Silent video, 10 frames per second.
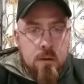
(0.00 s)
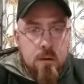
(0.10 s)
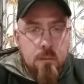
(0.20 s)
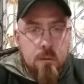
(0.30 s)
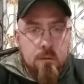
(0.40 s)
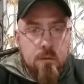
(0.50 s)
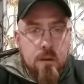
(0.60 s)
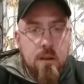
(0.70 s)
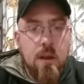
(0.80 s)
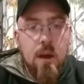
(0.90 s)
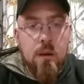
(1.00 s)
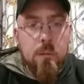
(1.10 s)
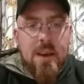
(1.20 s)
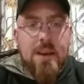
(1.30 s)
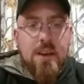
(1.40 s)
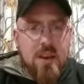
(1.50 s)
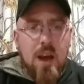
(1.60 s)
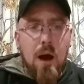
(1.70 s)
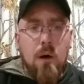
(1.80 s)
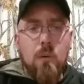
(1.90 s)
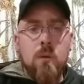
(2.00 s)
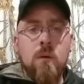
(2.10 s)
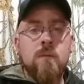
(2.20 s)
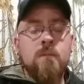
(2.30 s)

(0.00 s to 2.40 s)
It won't. Sit. There we go.